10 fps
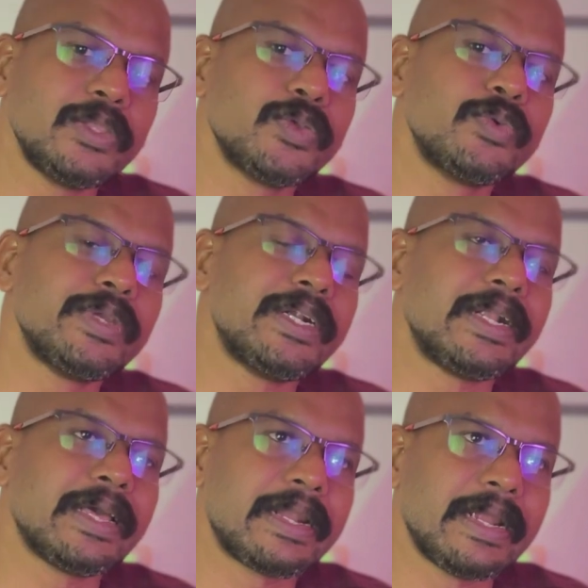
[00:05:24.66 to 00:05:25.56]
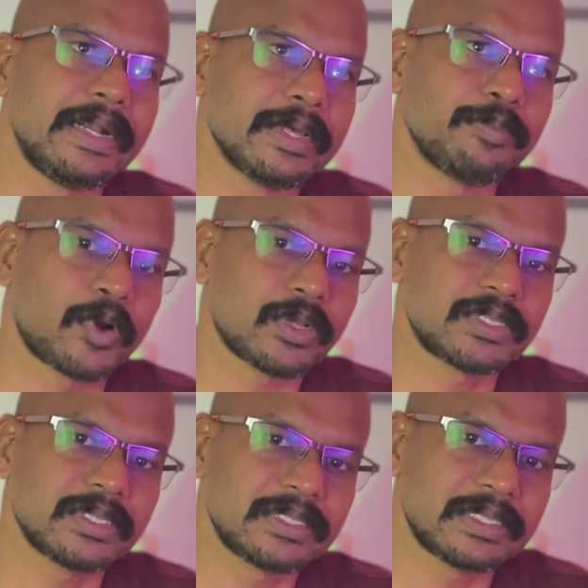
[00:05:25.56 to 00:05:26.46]
you integrate,
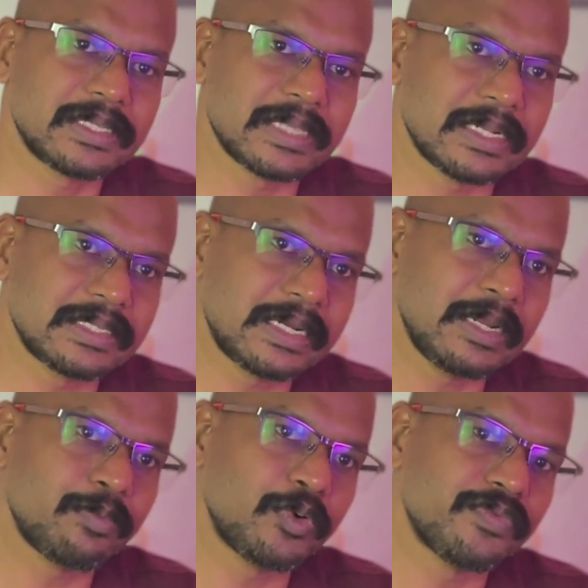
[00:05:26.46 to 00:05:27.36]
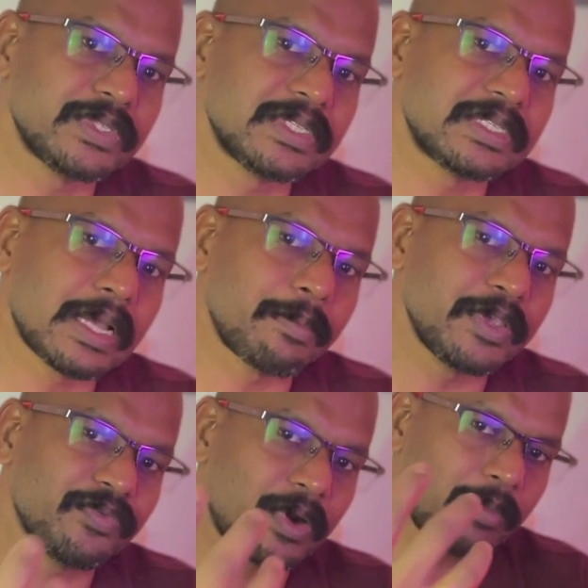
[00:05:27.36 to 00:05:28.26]
process the sensory input which is coming from